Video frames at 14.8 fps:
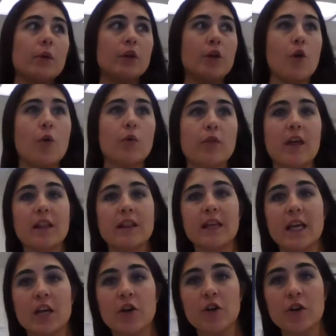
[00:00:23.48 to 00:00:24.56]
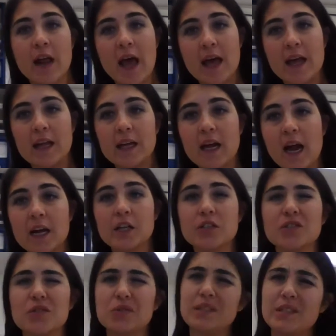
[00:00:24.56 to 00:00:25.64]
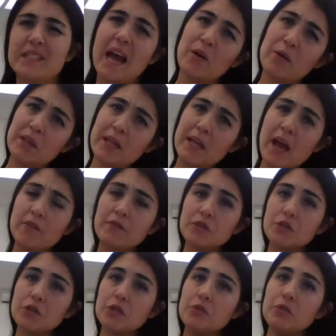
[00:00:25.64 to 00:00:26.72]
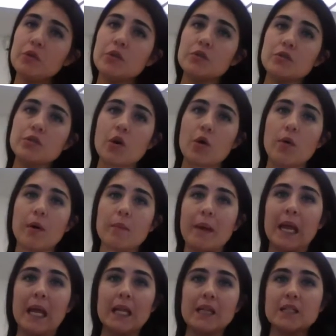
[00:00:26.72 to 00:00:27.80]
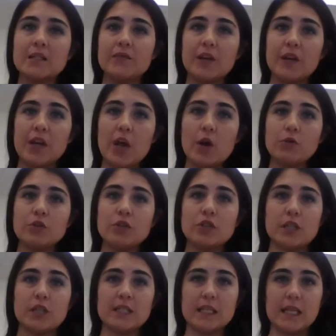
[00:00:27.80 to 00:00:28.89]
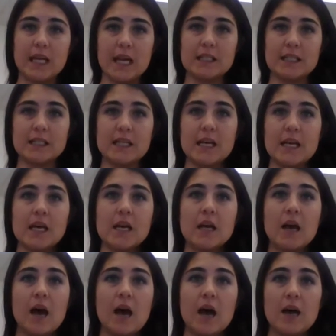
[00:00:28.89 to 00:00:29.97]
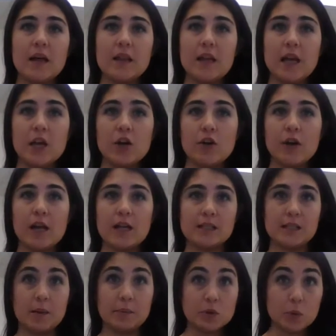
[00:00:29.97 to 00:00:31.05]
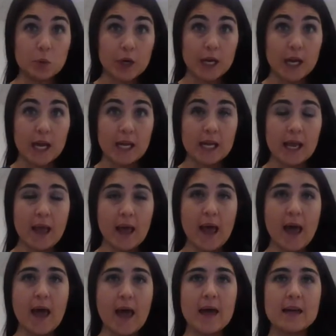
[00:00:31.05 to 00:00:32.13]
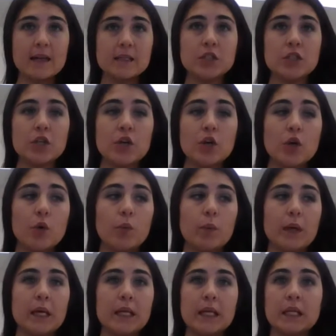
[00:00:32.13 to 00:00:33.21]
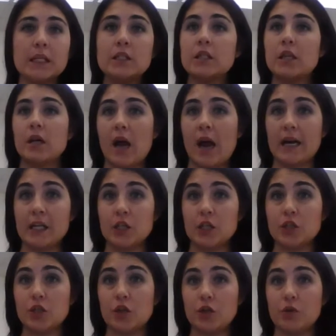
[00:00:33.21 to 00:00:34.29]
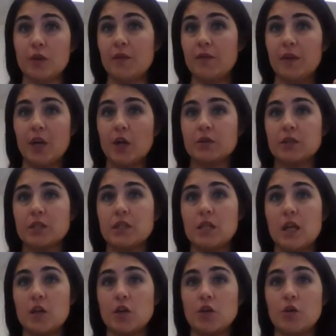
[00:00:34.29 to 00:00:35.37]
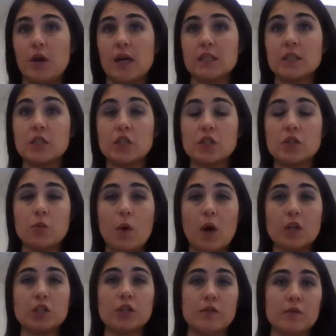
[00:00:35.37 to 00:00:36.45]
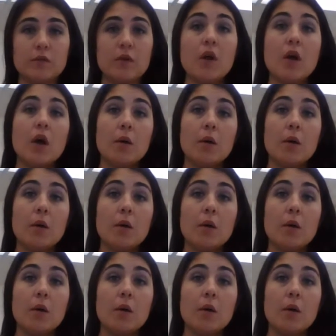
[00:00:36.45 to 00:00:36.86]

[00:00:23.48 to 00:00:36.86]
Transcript: we know that the internet kind of slows down in the afternoon, so I'm making this video just in case the internet stops working, and I need to show you the videos, and then you guys could just watch and